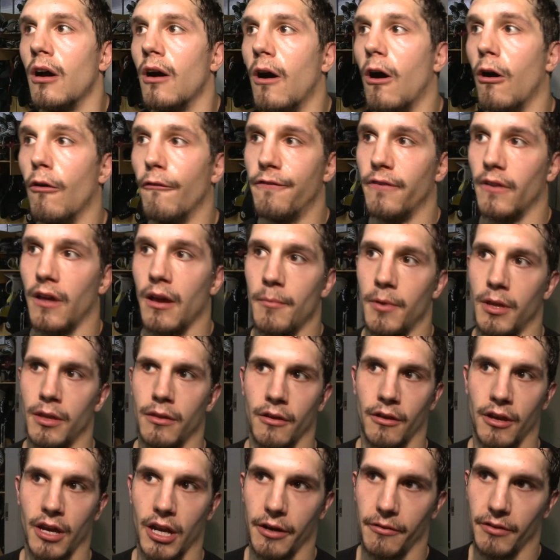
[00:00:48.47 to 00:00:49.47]
Hopefully. I mean,
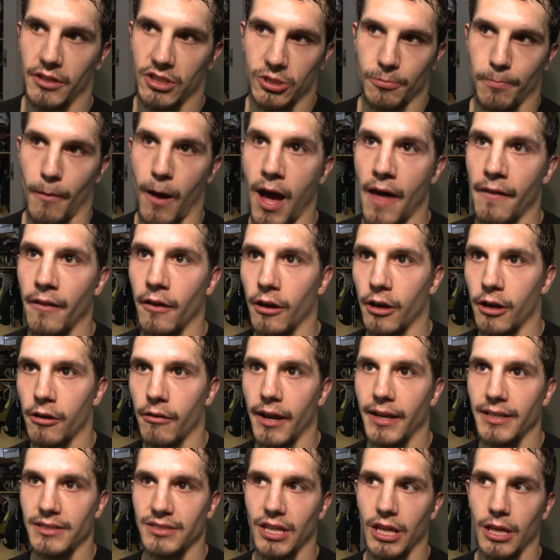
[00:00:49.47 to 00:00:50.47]
they're going to respond. They're a
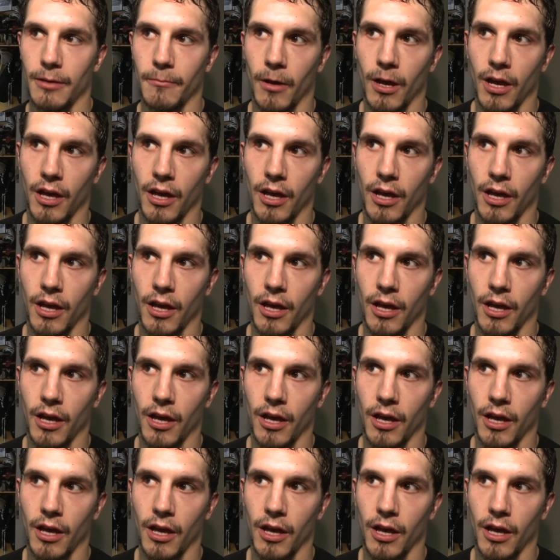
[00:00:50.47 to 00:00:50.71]
great team.